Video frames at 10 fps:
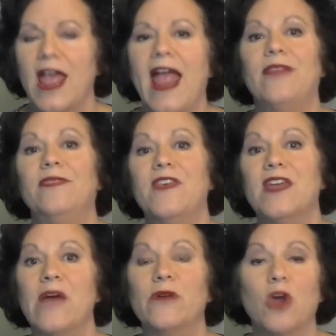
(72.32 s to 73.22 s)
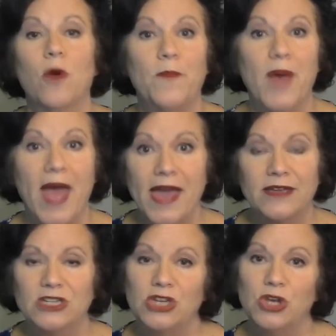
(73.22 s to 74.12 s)
And then I would go back
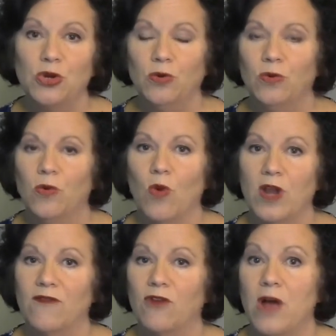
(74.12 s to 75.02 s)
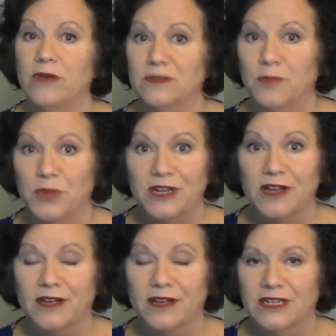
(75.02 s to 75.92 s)
to whatever I was building
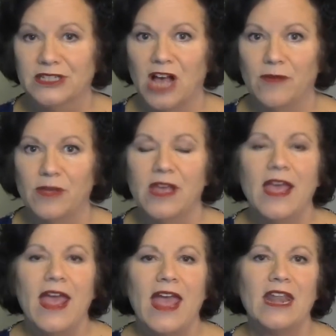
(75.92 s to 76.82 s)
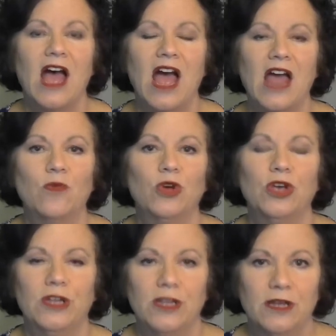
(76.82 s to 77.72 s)
on Kajabi, and I
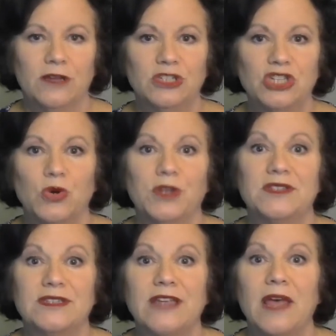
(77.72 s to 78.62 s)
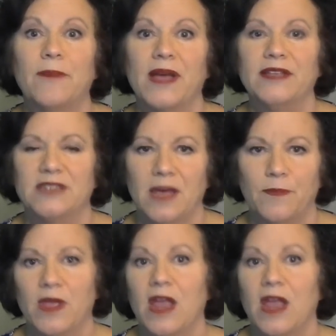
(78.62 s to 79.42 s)
would do it step by step.